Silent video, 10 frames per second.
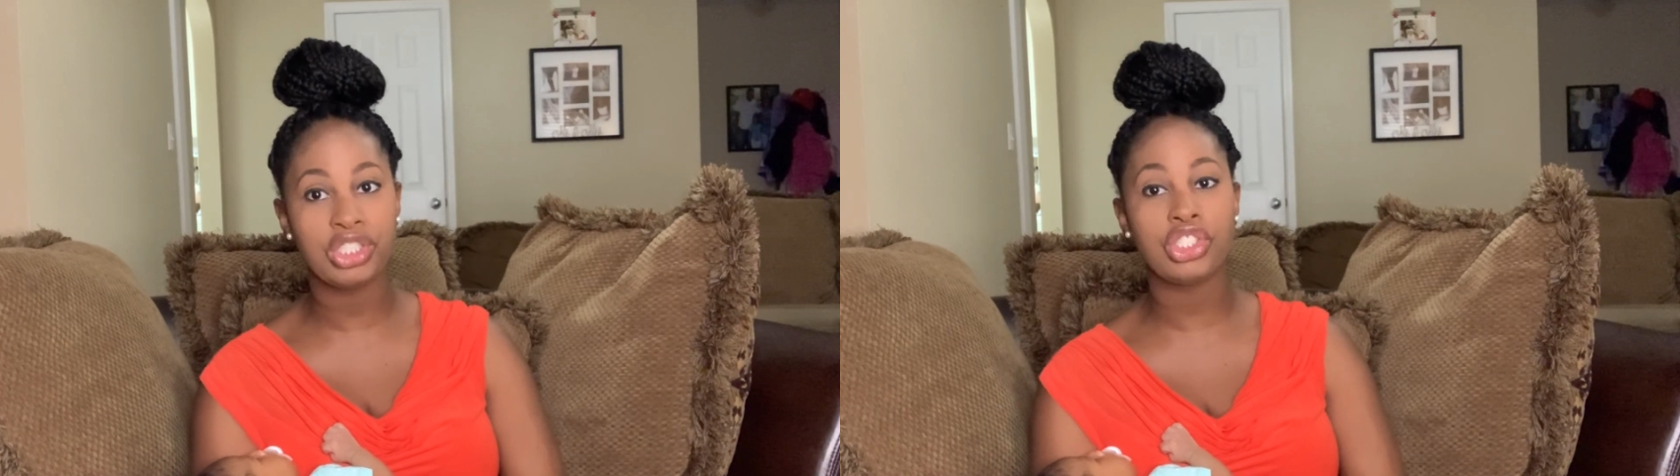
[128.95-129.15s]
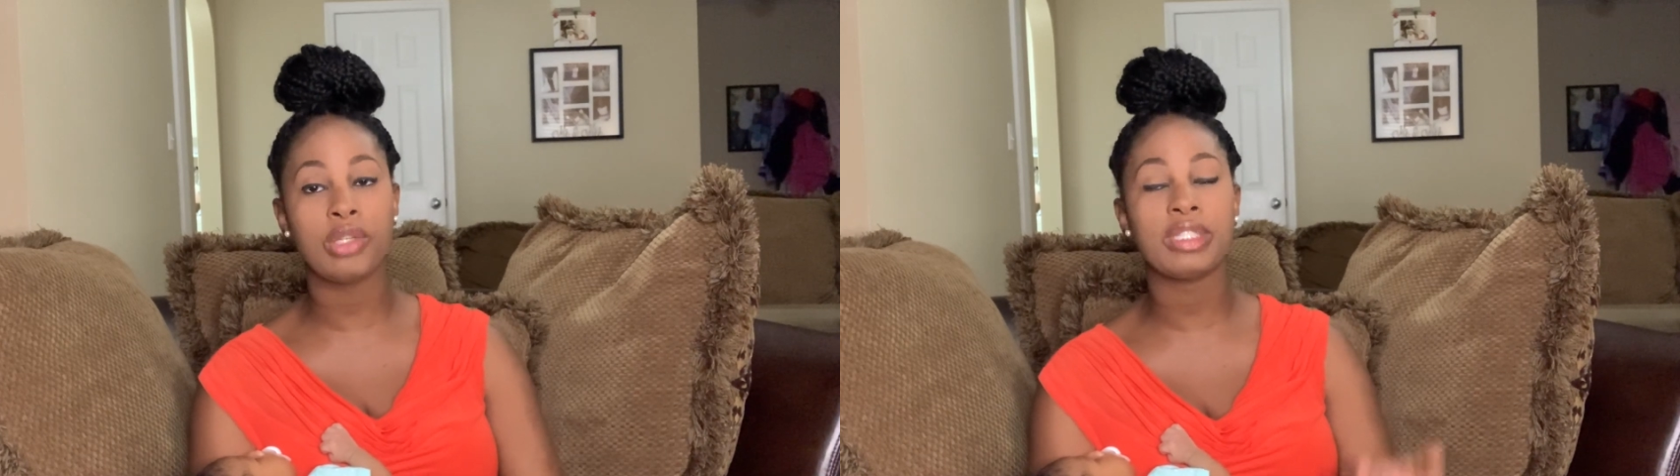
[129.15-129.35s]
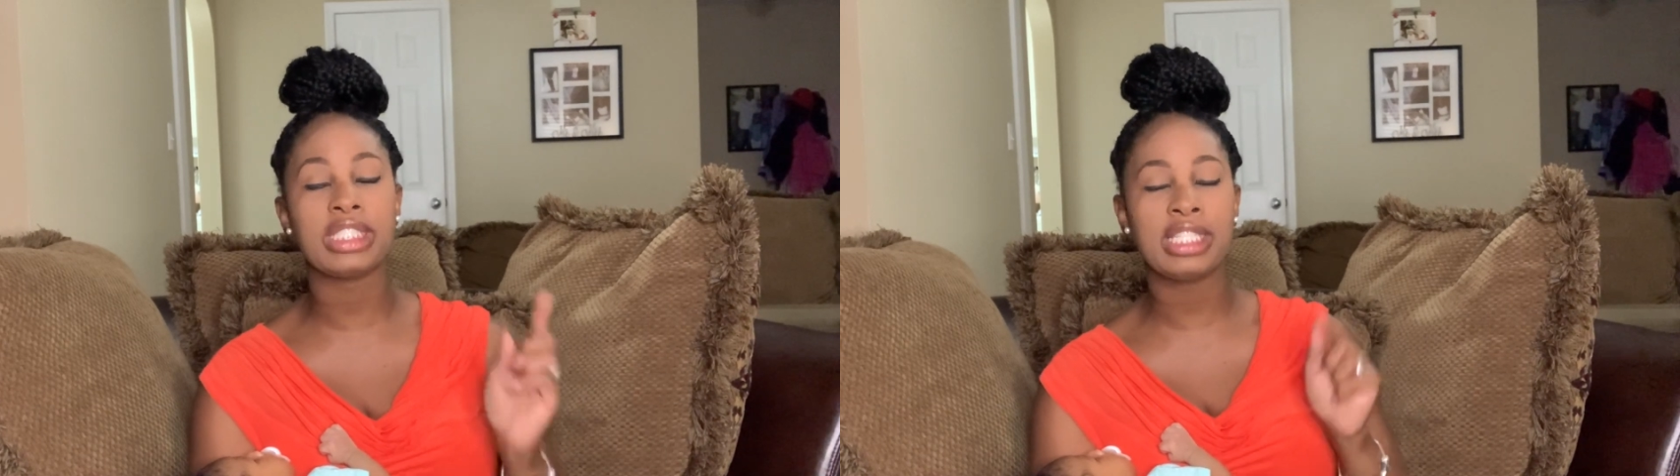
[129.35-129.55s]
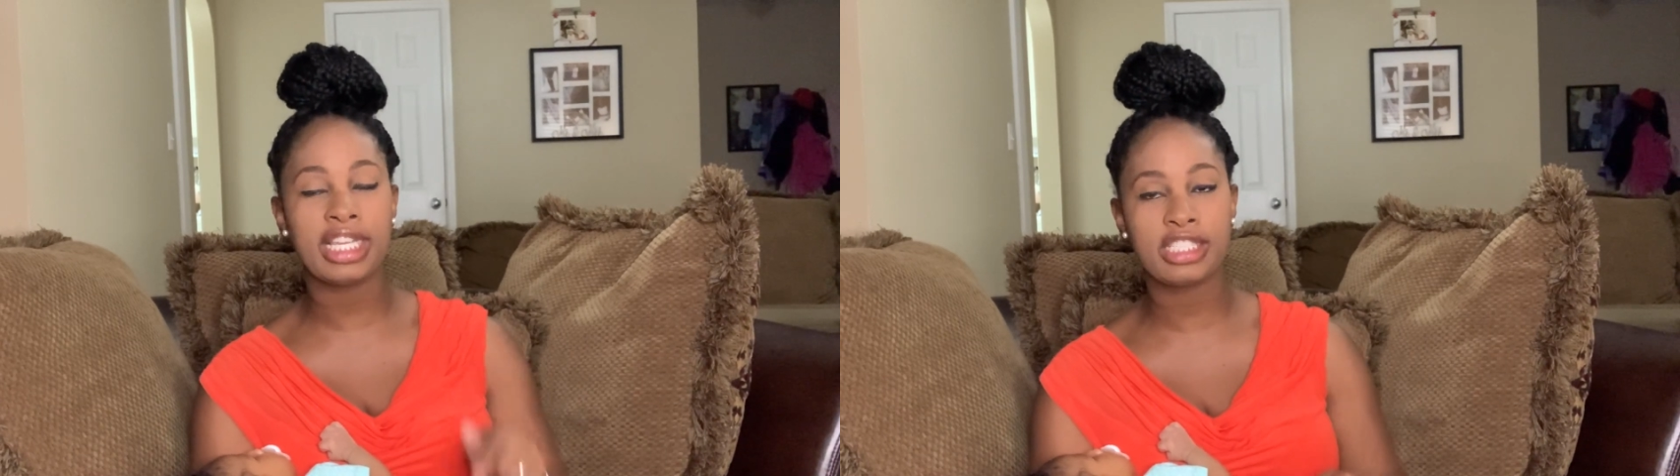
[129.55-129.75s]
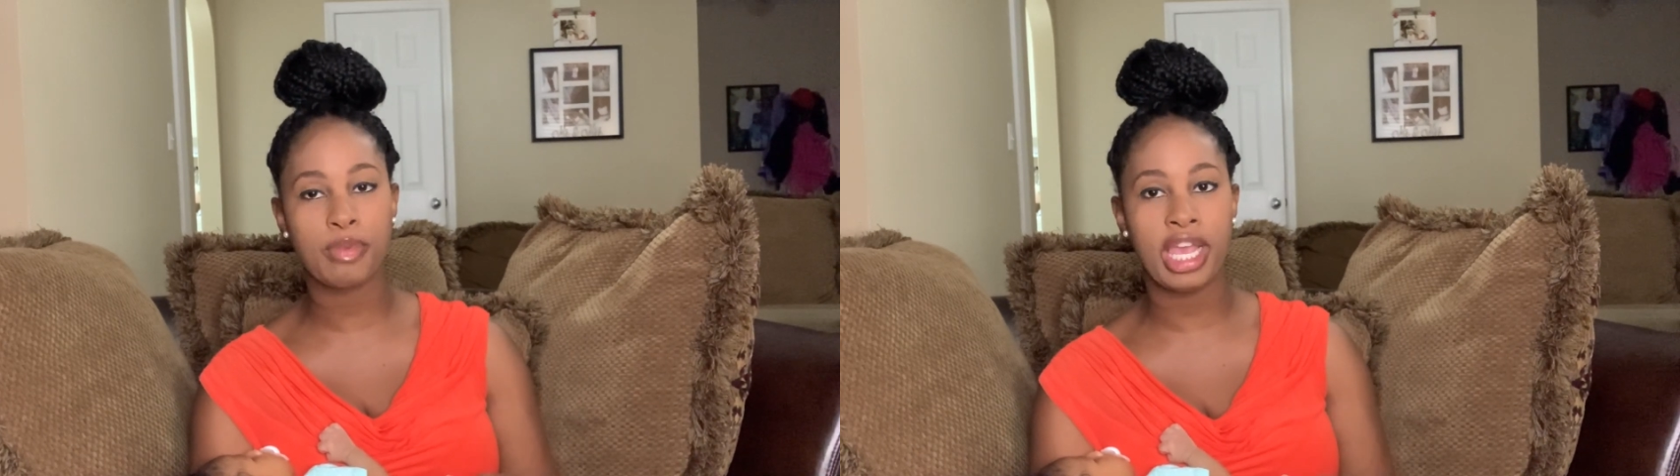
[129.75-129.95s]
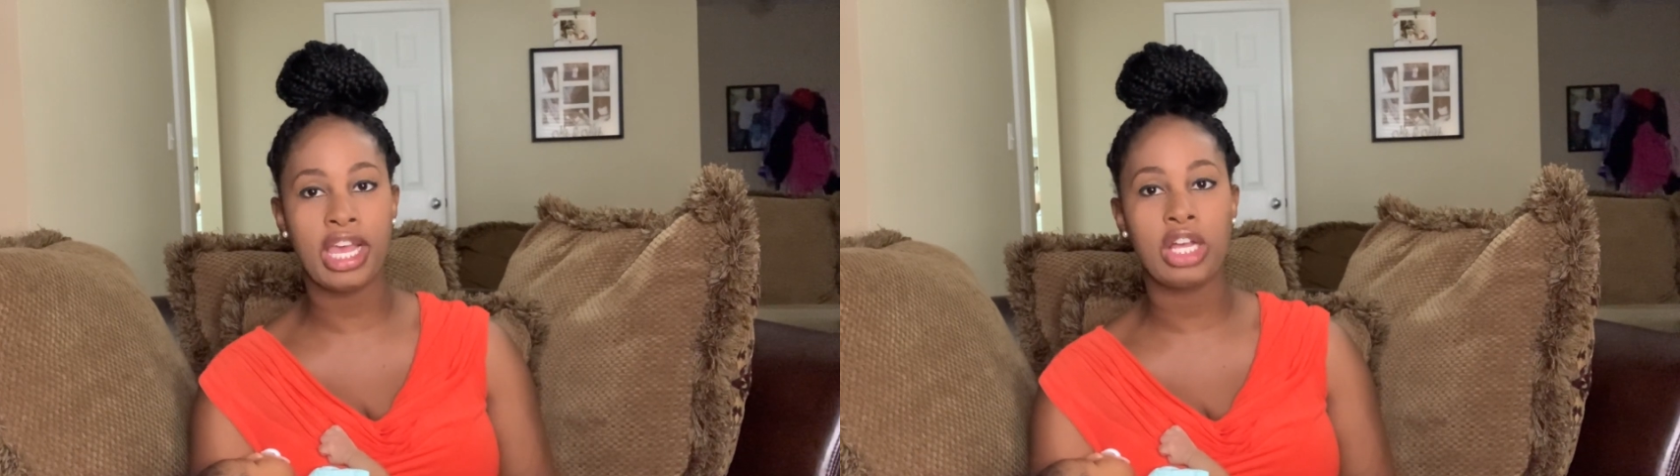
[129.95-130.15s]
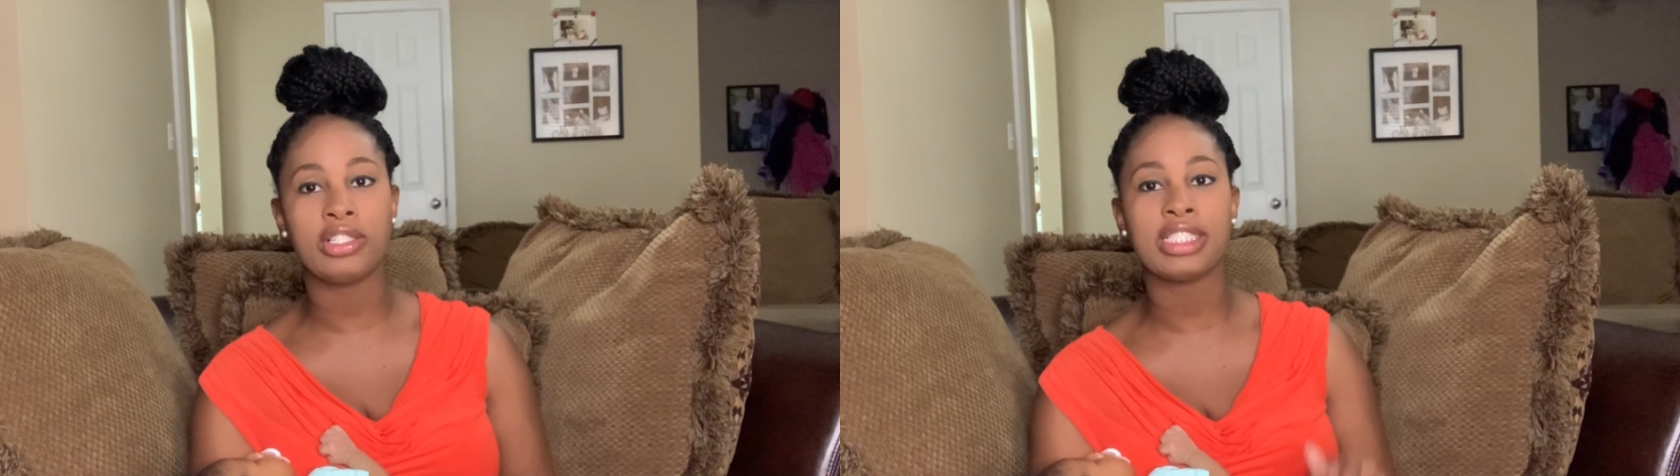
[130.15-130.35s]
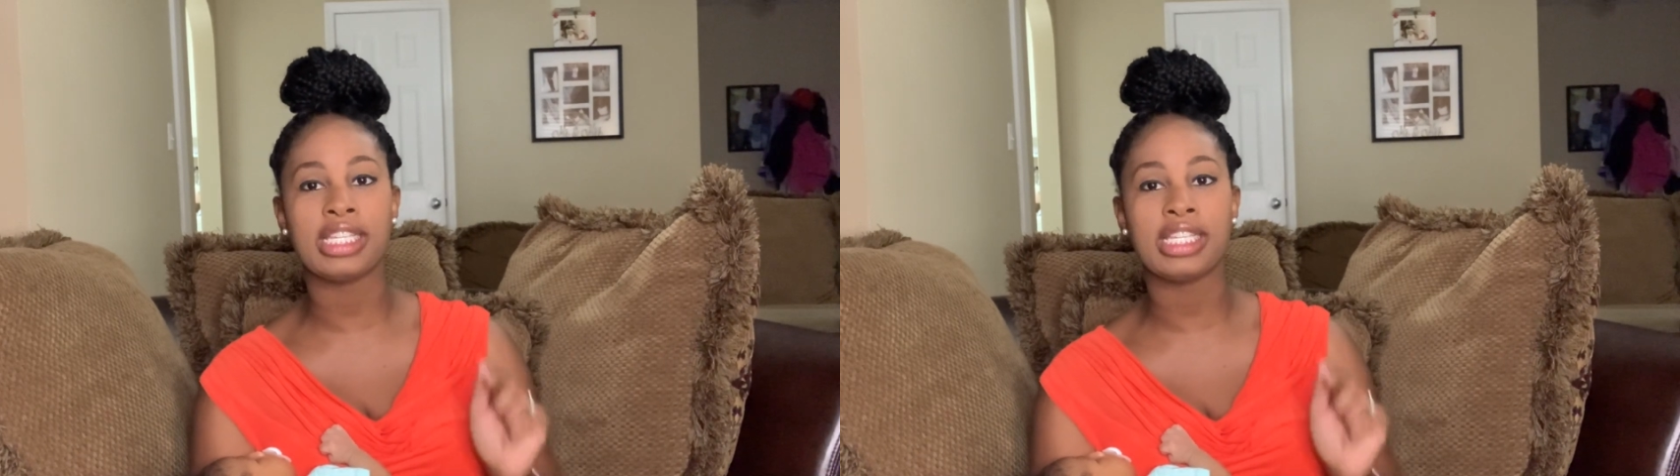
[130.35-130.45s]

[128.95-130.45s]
she was 6 pounds